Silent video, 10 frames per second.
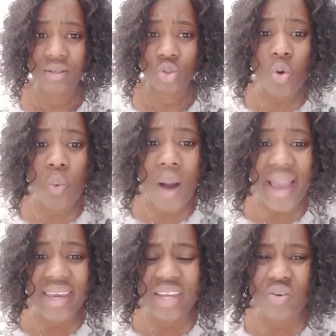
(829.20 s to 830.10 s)
So
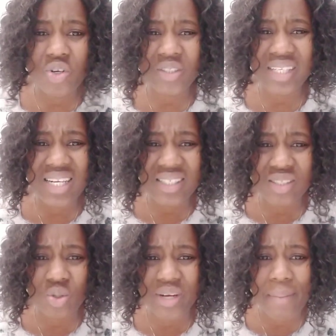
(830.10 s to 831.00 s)
why can you just
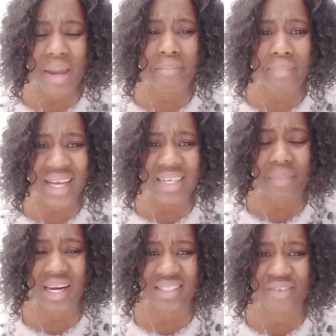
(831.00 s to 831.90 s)
listen to them and make
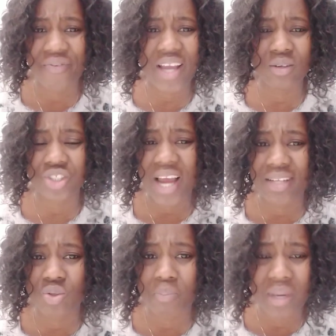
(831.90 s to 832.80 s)
them classify your
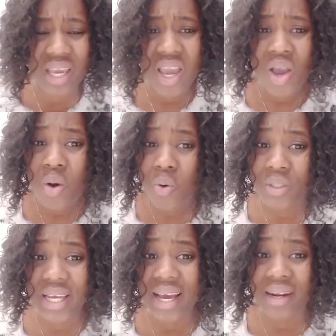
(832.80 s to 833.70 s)
child to be who
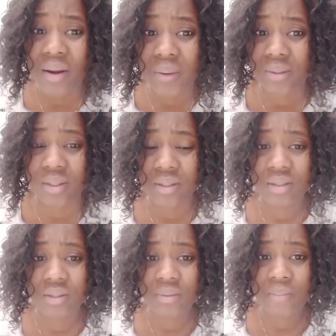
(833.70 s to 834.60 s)
they are not?
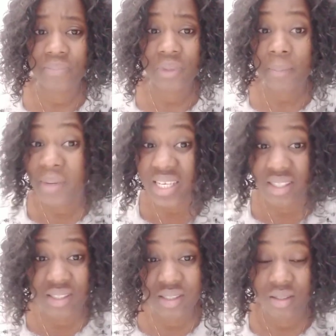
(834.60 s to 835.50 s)

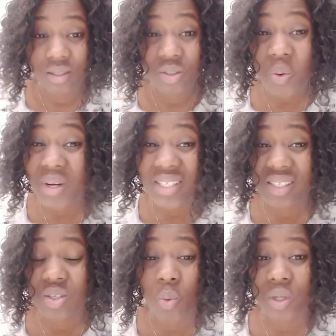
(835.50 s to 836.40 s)
Please, don't
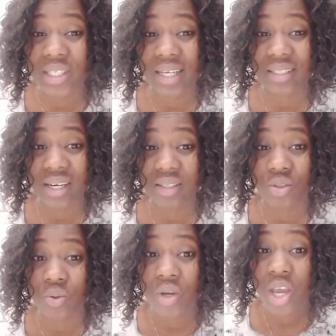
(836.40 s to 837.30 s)
listen to what they are telling
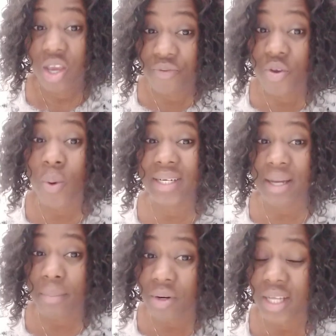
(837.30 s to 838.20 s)
you. If you are
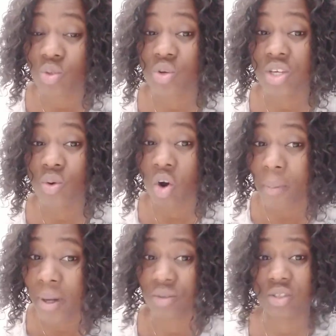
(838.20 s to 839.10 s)
that mother today, you
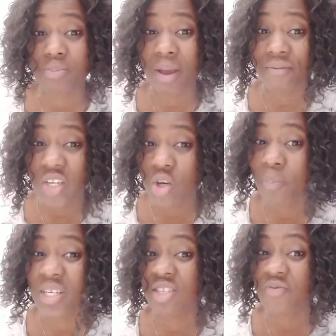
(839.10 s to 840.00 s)
come across my video,
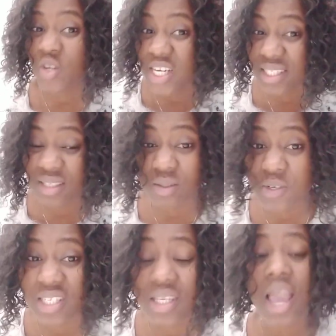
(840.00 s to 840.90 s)
please, if you listen to
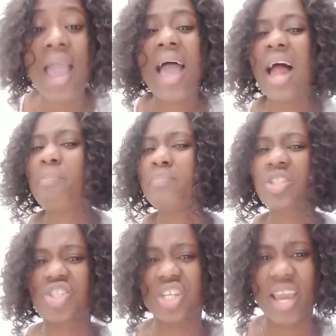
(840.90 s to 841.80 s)
this, help me
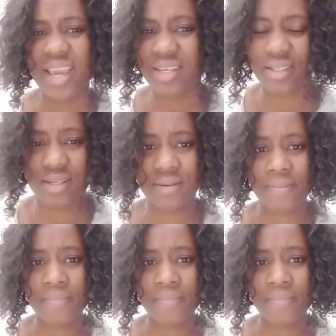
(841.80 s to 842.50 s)
share it.